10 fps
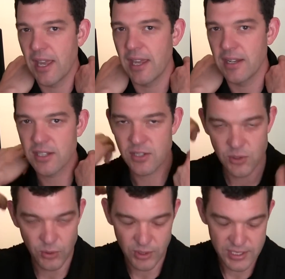and
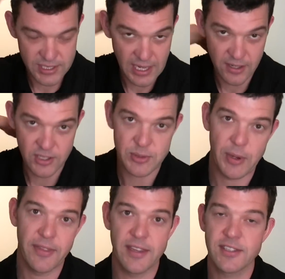soreness down your
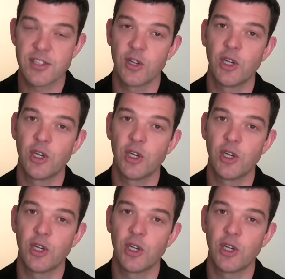spine that's so